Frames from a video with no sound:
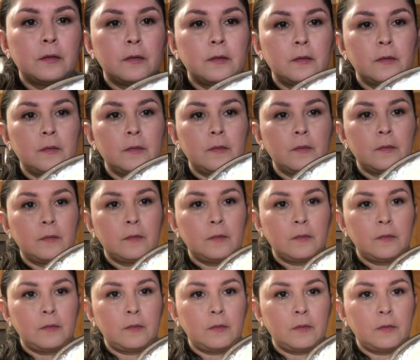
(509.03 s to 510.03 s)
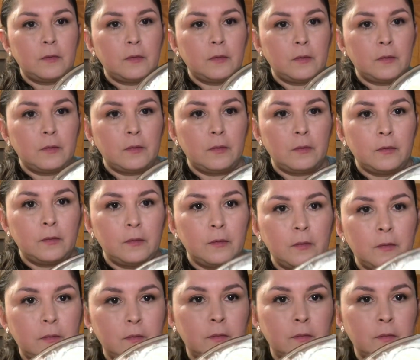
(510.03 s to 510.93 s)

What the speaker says: No one is speaking in this clip.